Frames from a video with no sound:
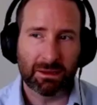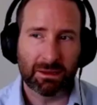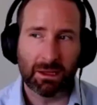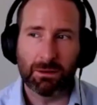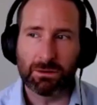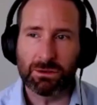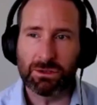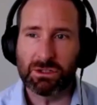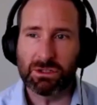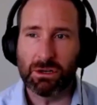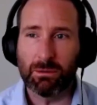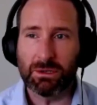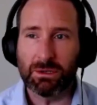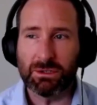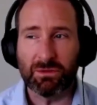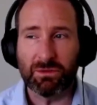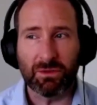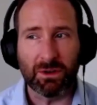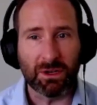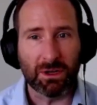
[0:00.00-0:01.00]
there's so much
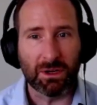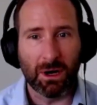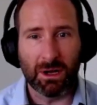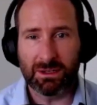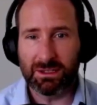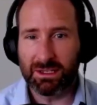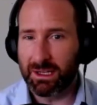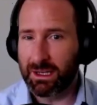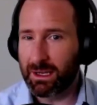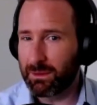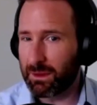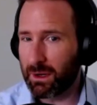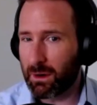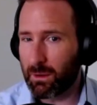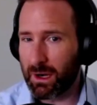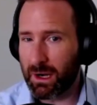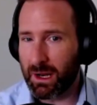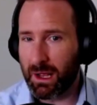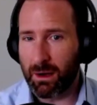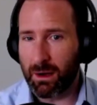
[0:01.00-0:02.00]
free content out there
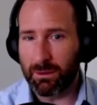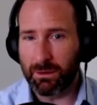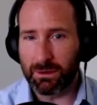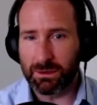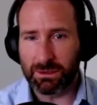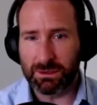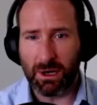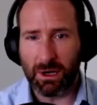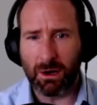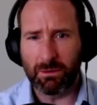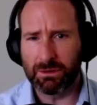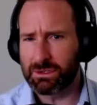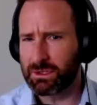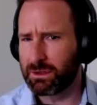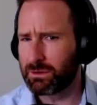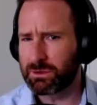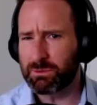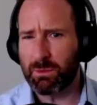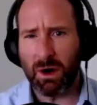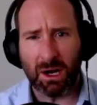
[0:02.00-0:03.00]
right now. There's
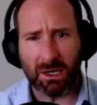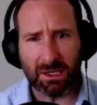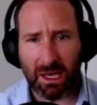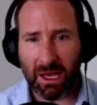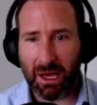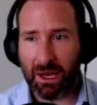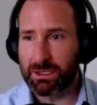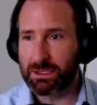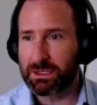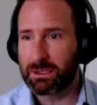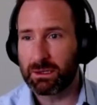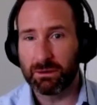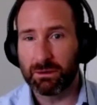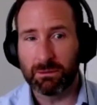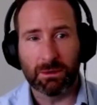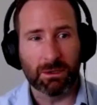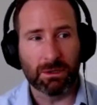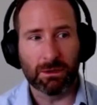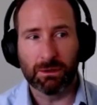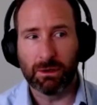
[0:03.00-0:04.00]
podcasts. I
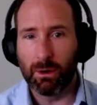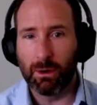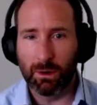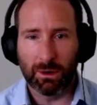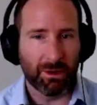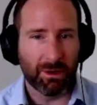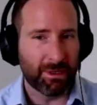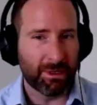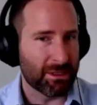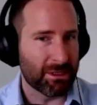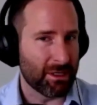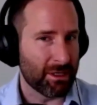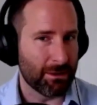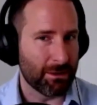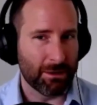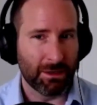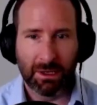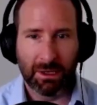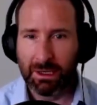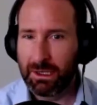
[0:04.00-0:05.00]
mean, you go on
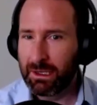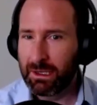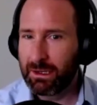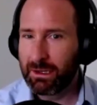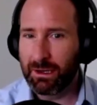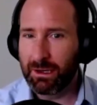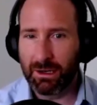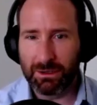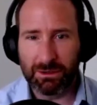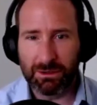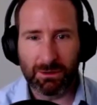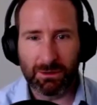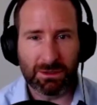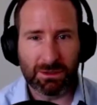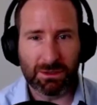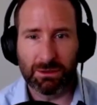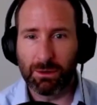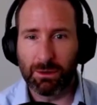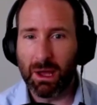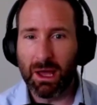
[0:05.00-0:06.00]
LinkedIn,
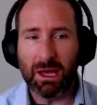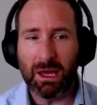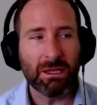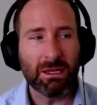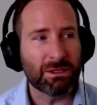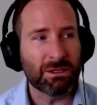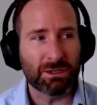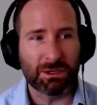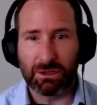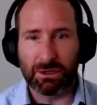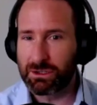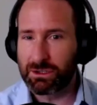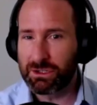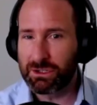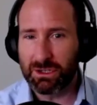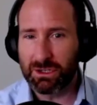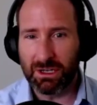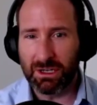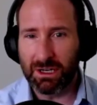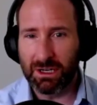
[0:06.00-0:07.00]
do any
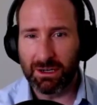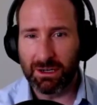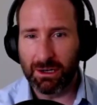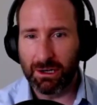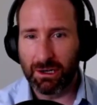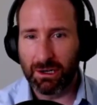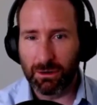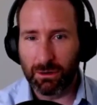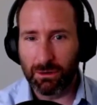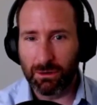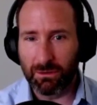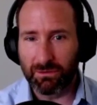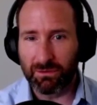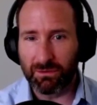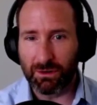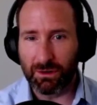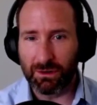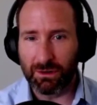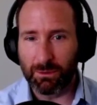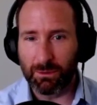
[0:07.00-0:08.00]
search on Google
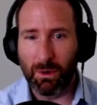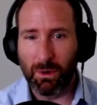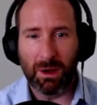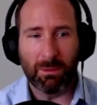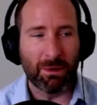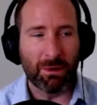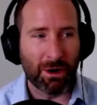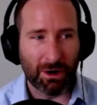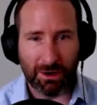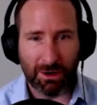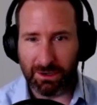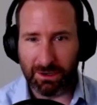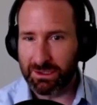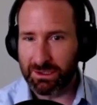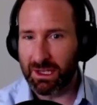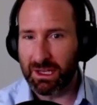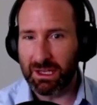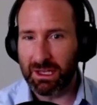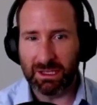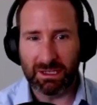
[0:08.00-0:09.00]
for webinars
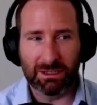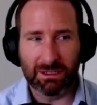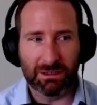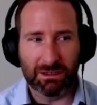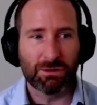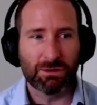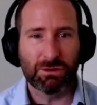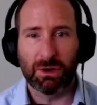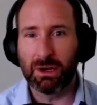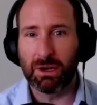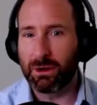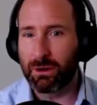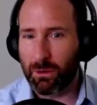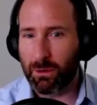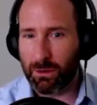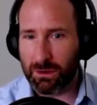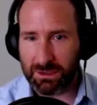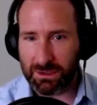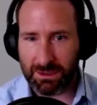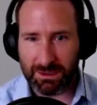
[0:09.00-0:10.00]
and training
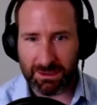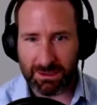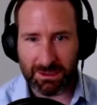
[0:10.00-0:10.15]
courses.